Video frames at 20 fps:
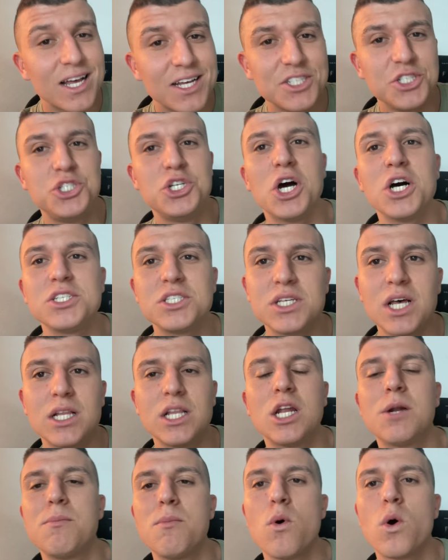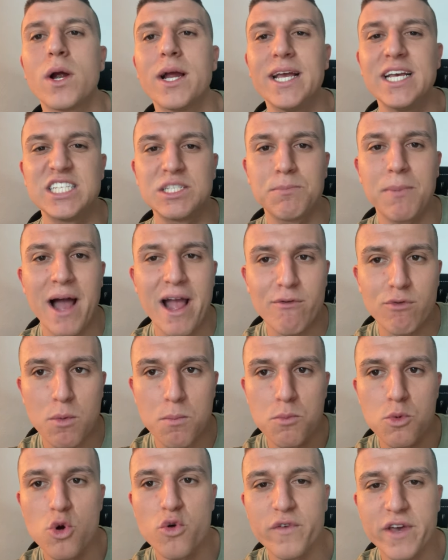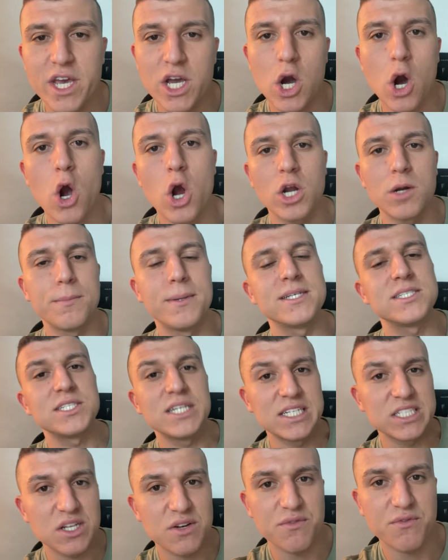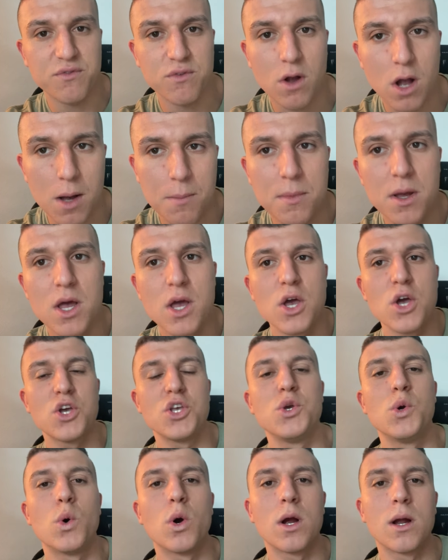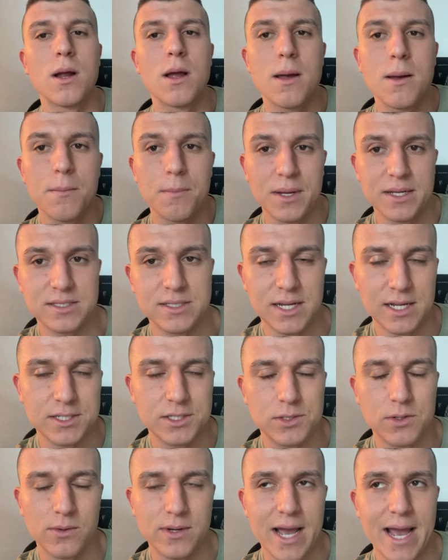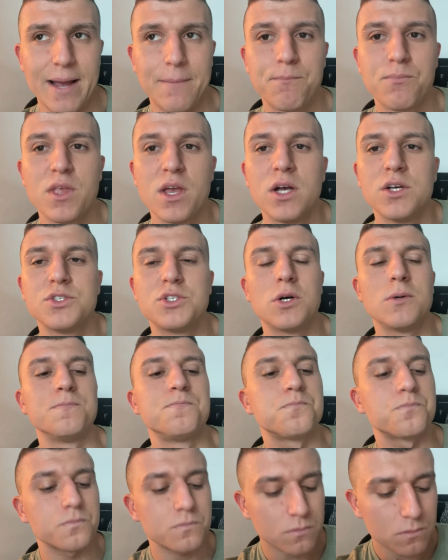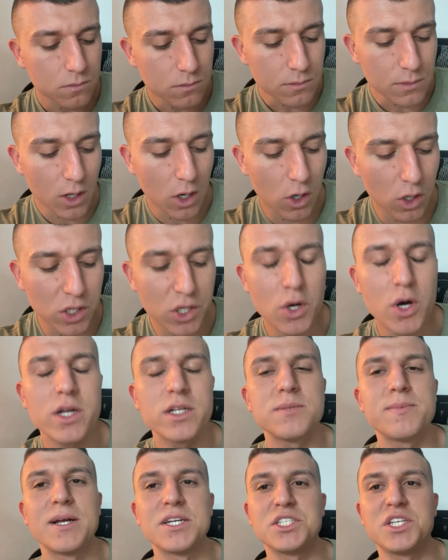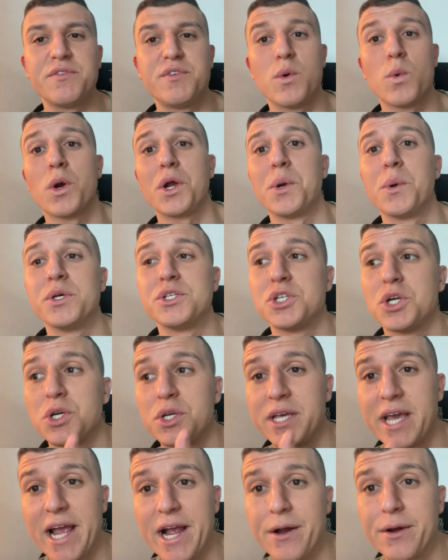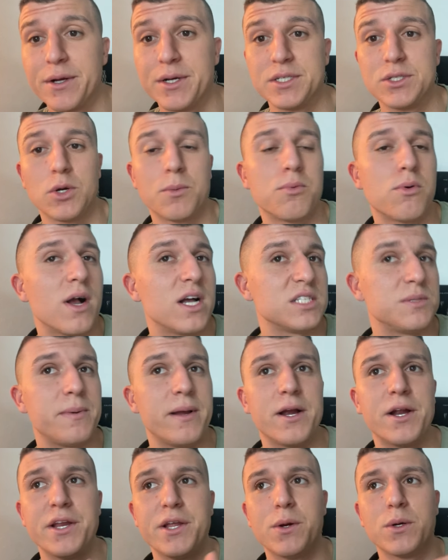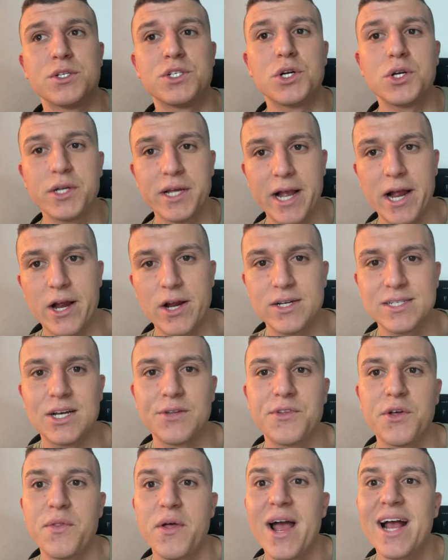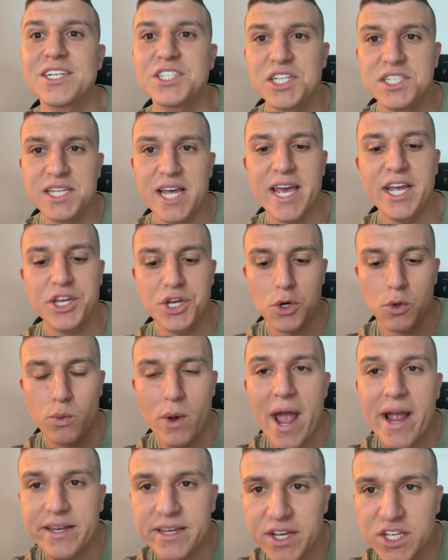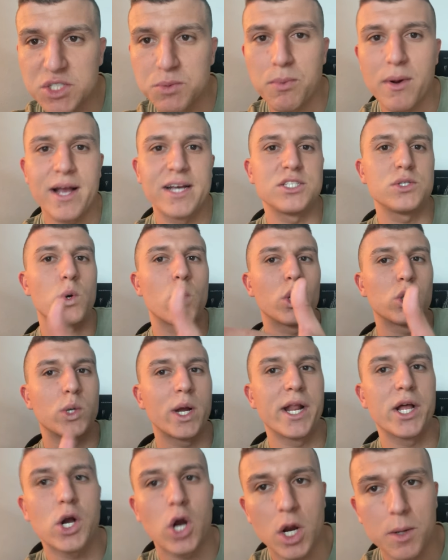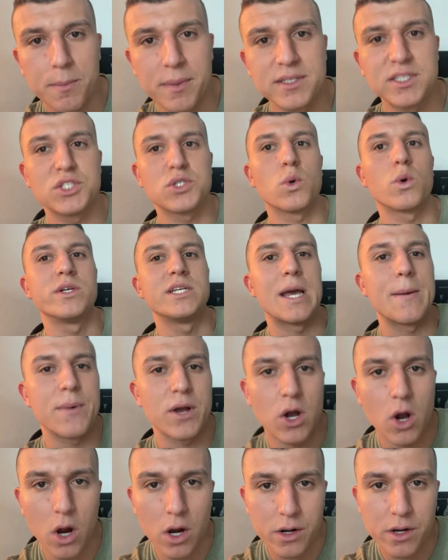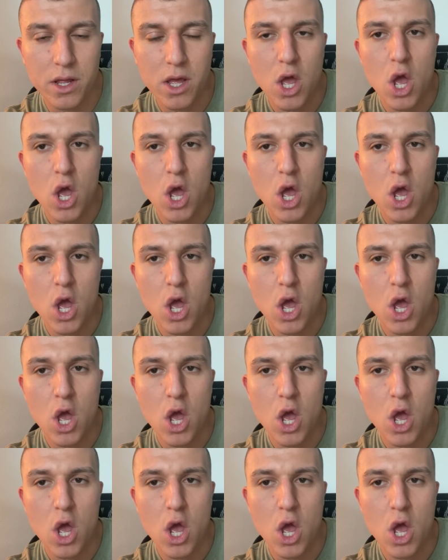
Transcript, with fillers: just a little more is by removing card business from your business, okay? So early on, especially if you're working with certain carriers or prosperity or certain carriers out there, they actually take direct express or credit card business or debit card